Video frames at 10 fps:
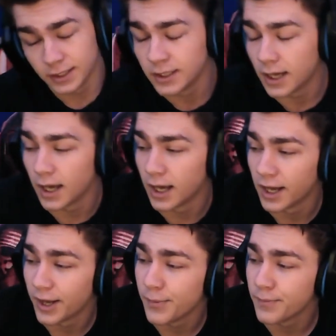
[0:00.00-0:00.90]

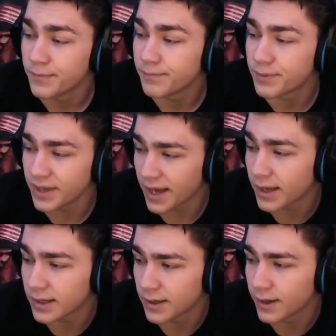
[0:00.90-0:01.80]
but yeah,
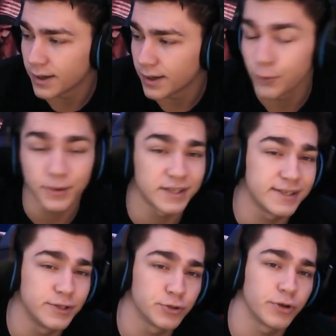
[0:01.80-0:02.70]
I hope you guys
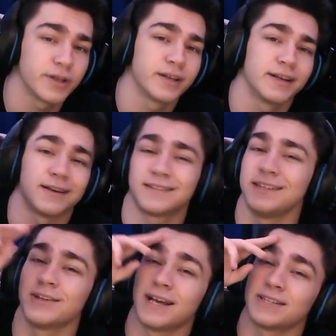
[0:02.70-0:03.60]
did enjoy, and I'll see
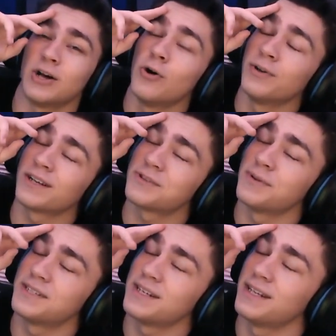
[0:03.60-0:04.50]
you guys all next
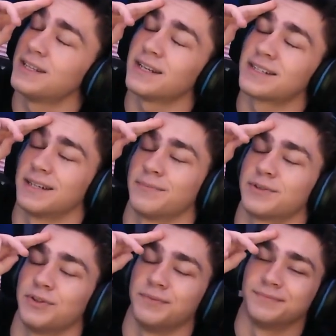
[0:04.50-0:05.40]
Wednesday in the next
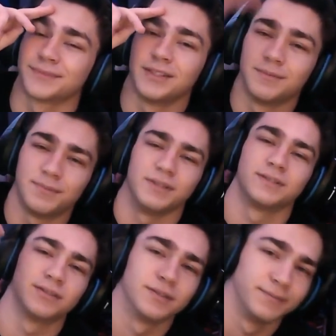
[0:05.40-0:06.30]
episode. Peace.